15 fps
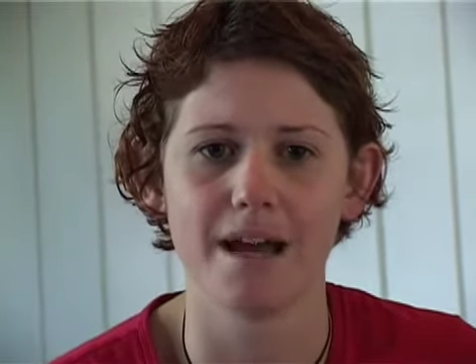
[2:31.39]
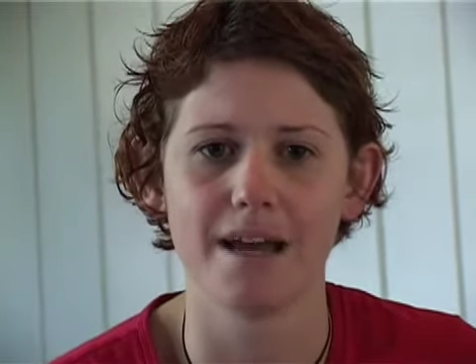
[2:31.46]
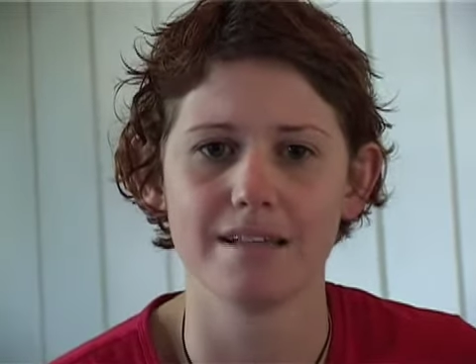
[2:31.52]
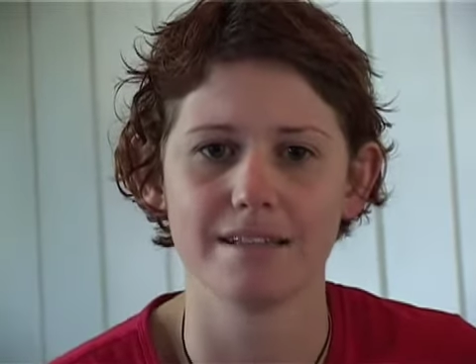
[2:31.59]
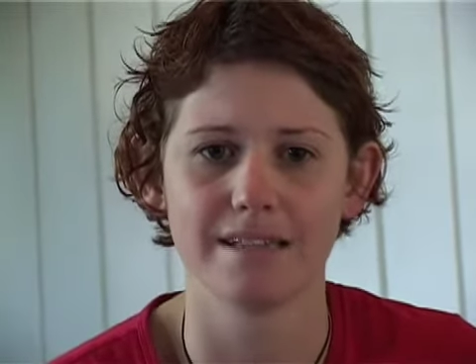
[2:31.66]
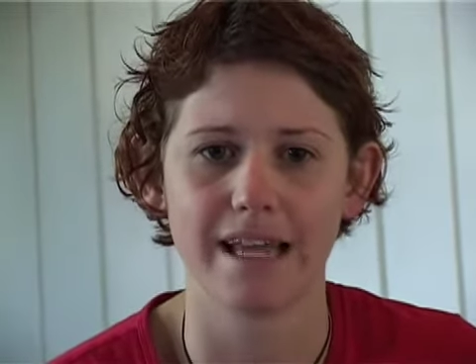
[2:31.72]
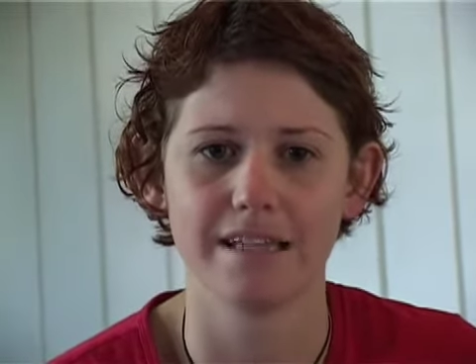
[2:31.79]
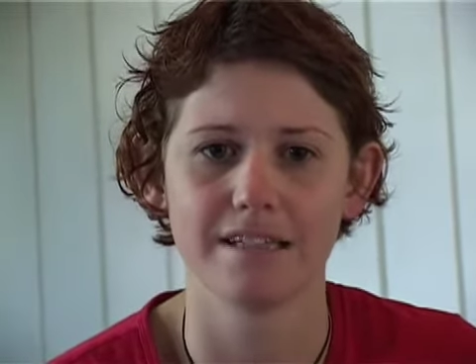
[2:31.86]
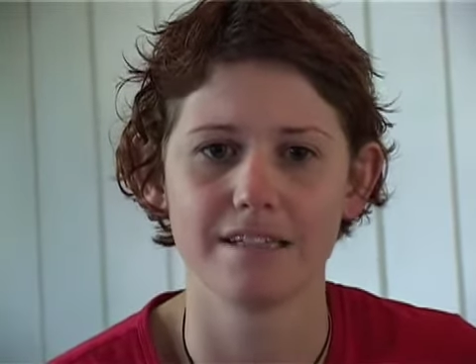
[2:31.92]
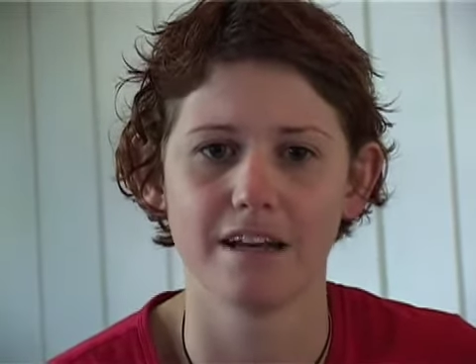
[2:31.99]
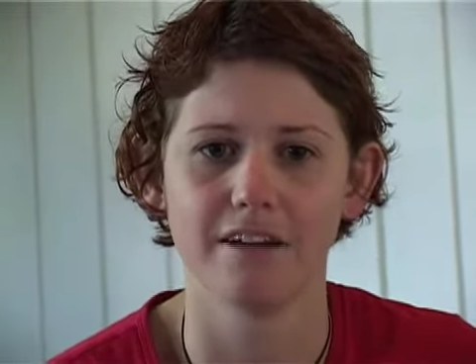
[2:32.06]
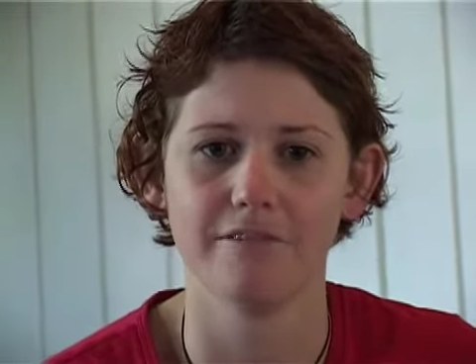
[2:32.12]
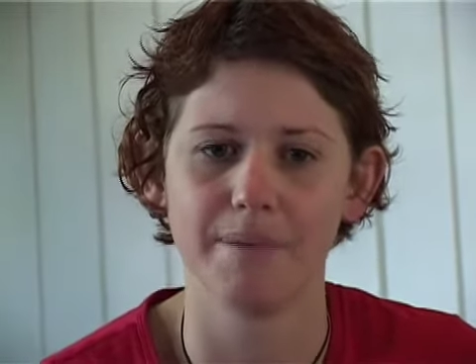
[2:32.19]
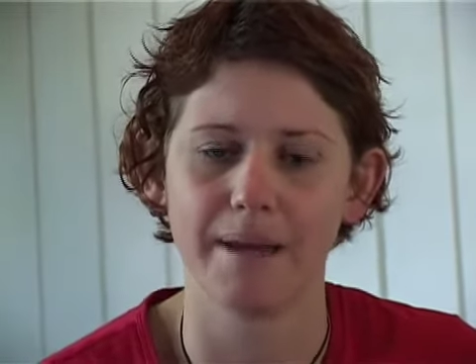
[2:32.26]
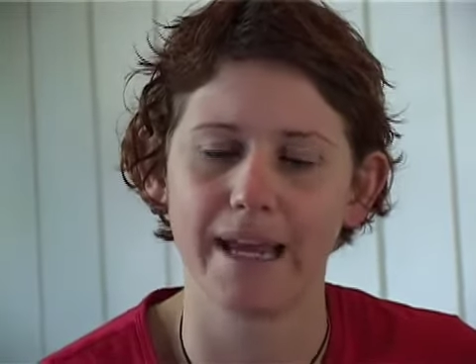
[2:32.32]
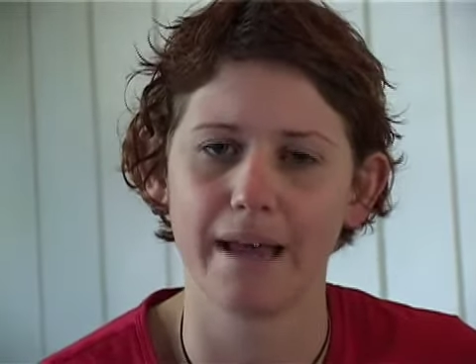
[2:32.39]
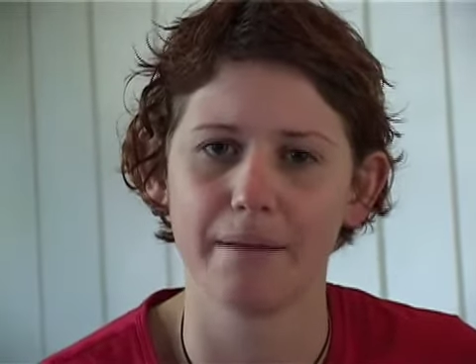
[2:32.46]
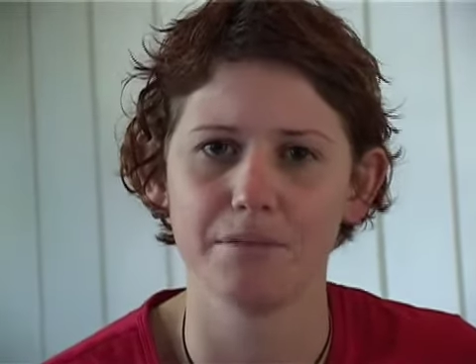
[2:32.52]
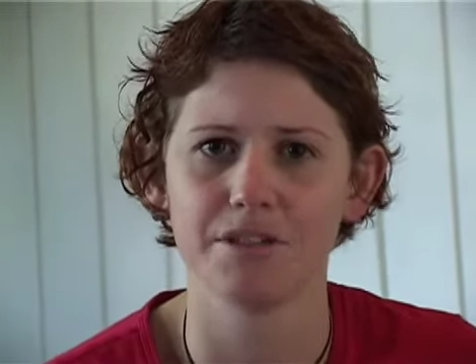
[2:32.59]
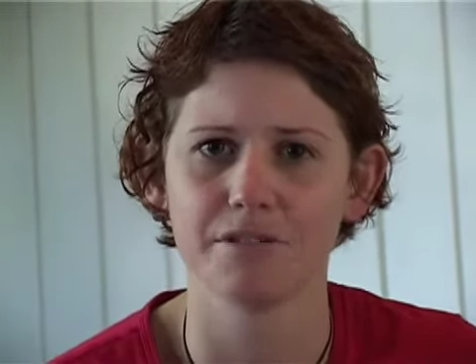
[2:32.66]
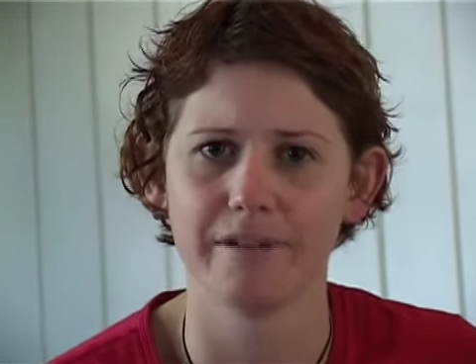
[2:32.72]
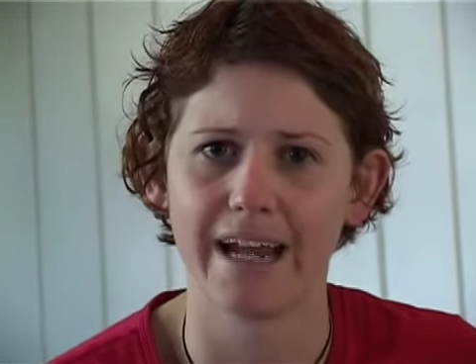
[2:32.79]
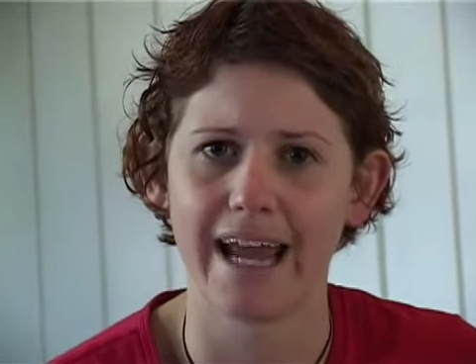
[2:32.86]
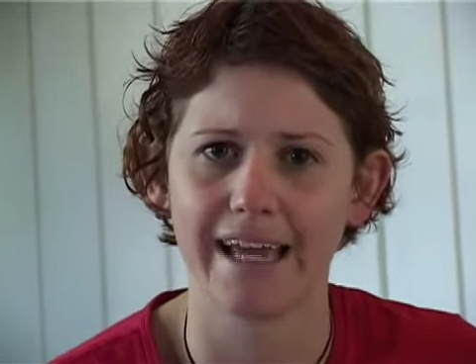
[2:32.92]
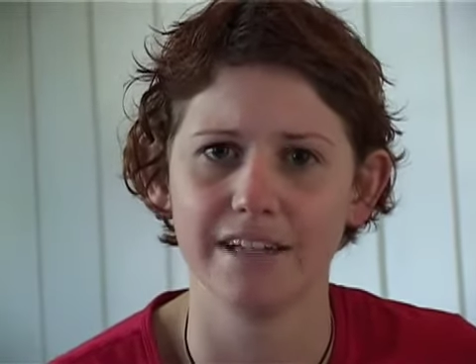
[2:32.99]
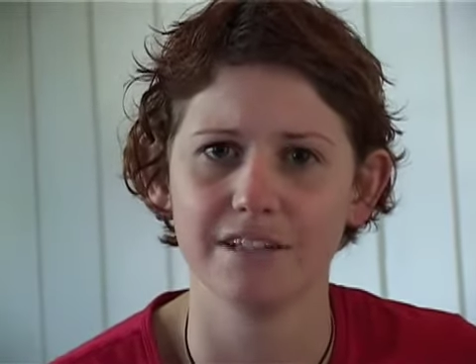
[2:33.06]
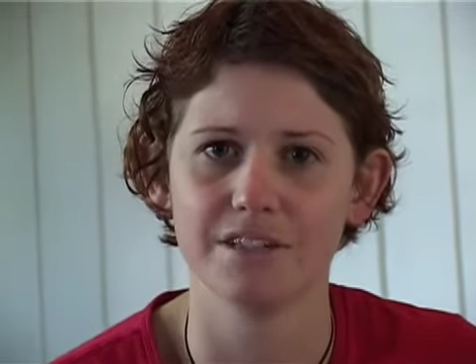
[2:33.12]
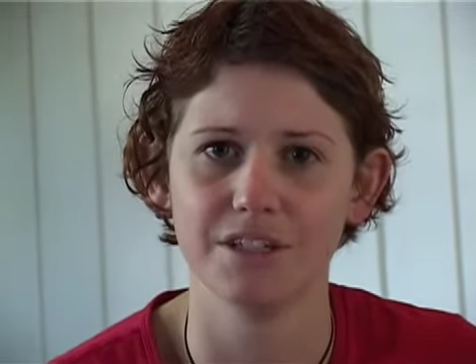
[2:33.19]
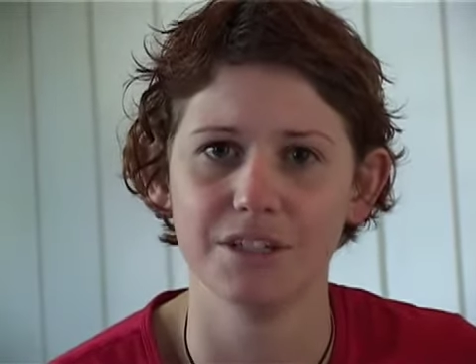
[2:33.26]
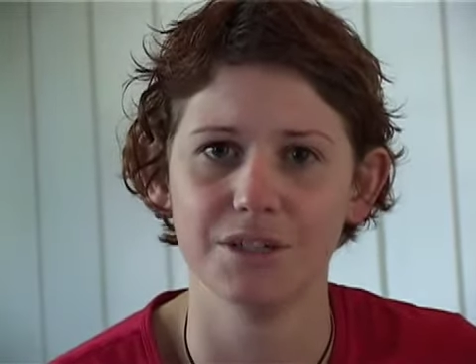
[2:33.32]
a sense of being able to
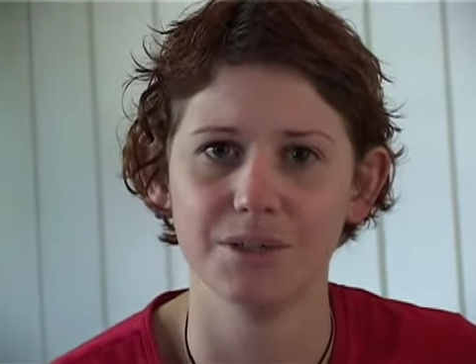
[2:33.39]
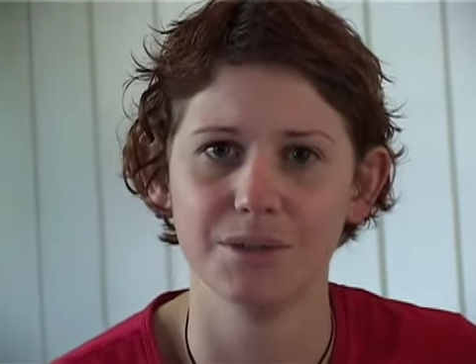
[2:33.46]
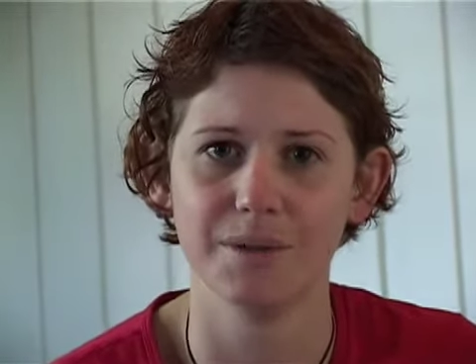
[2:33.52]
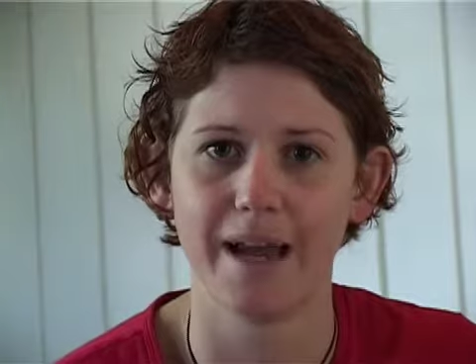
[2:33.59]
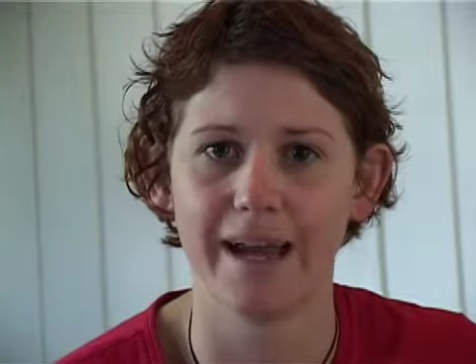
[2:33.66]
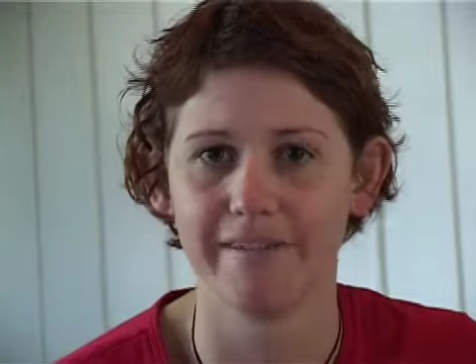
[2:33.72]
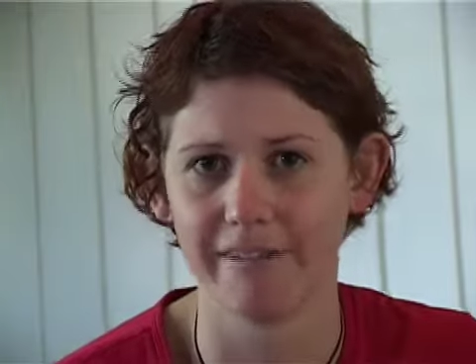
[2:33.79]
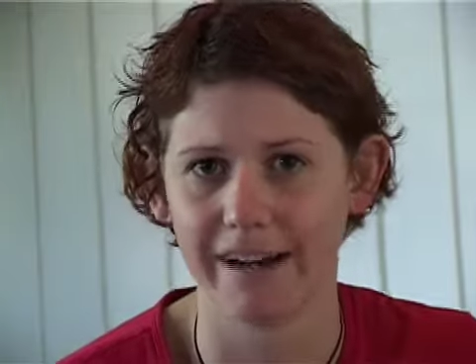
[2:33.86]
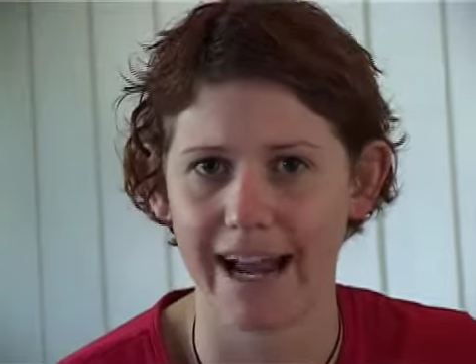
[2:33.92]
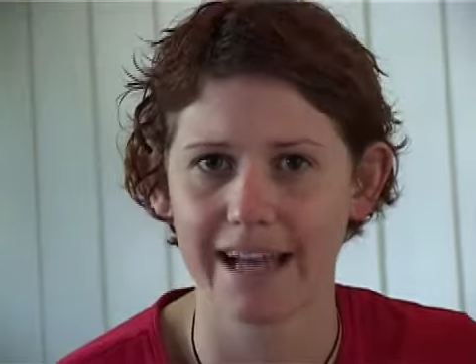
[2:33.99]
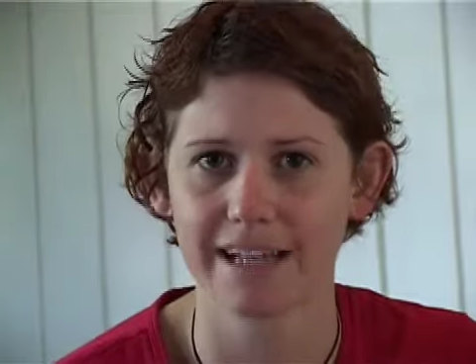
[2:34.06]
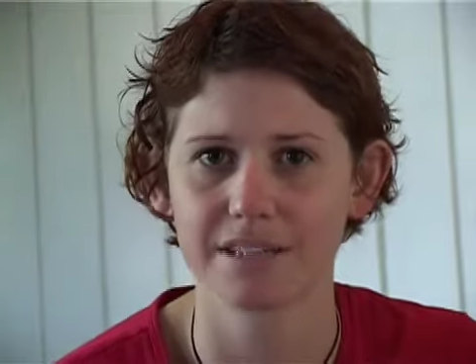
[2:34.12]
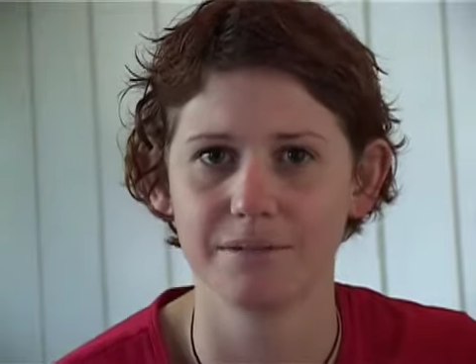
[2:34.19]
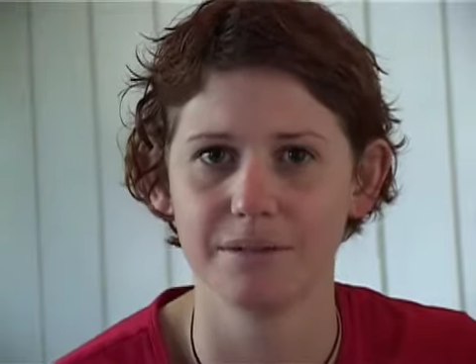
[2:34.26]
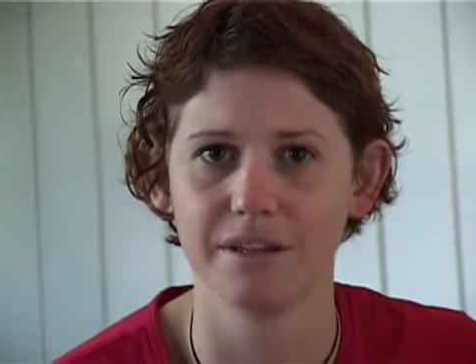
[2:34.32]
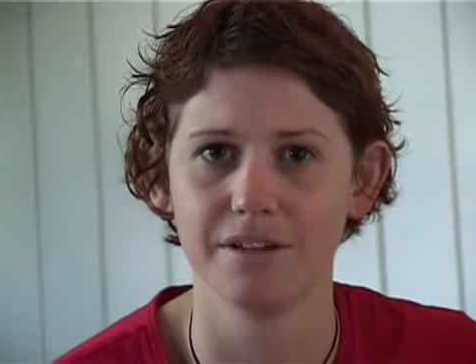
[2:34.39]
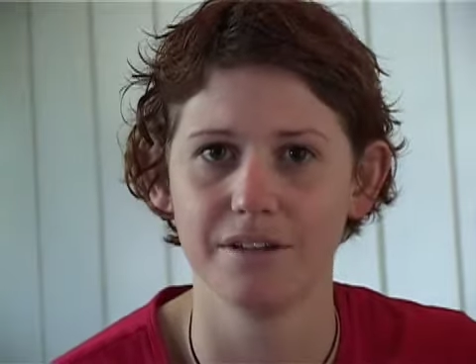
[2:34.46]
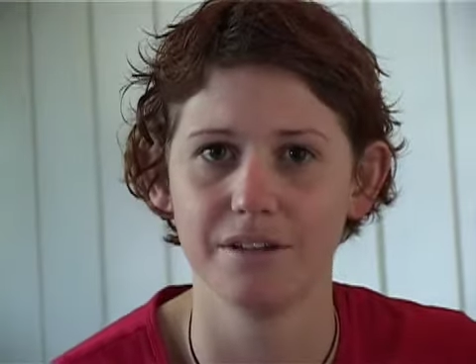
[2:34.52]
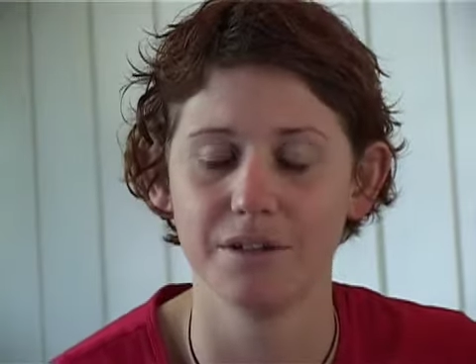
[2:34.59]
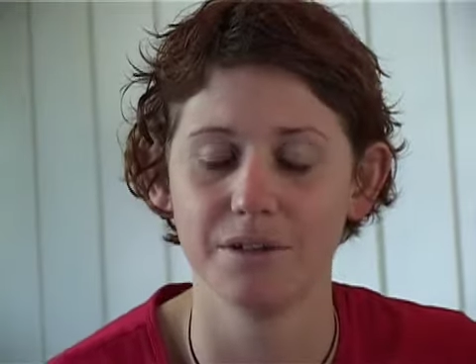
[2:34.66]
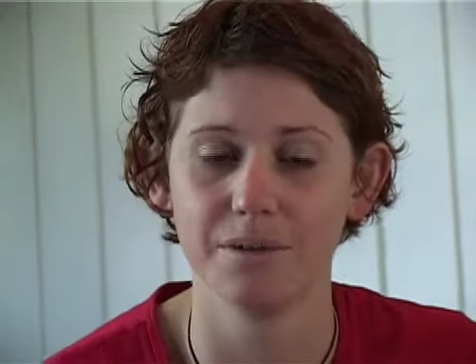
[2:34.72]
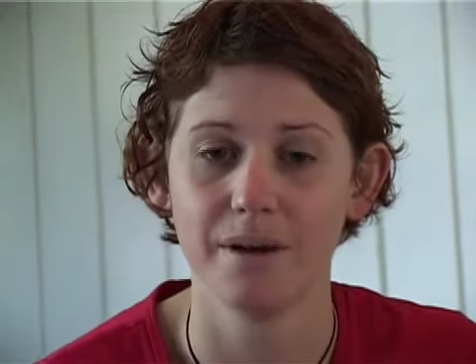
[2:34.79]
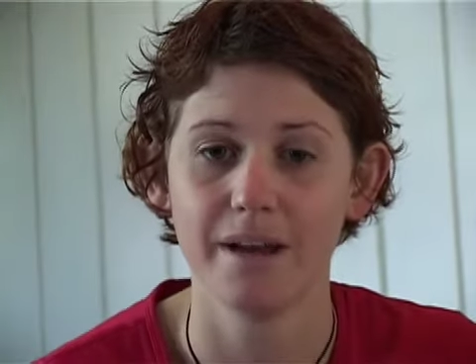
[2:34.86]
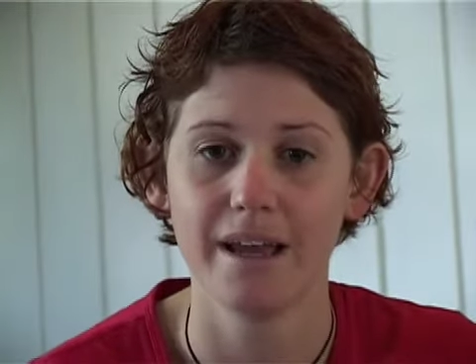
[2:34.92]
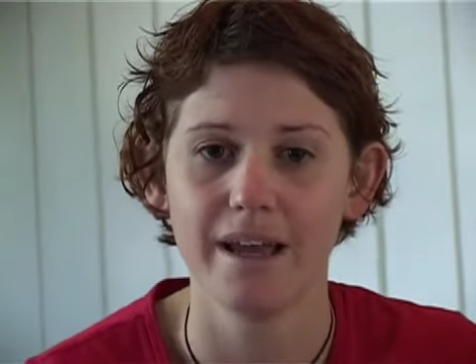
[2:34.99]
relate to you and relax with you,